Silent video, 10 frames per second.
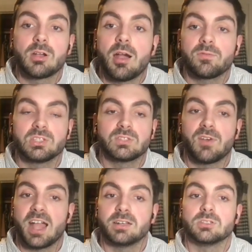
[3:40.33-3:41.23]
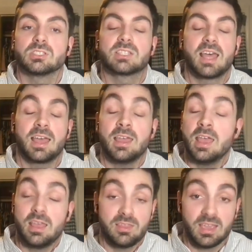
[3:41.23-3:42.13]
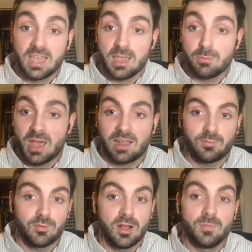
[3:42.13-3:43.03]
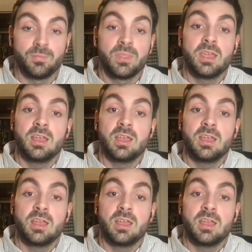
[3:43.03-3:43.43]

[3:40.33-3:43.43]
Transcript: Conference finals that they came back from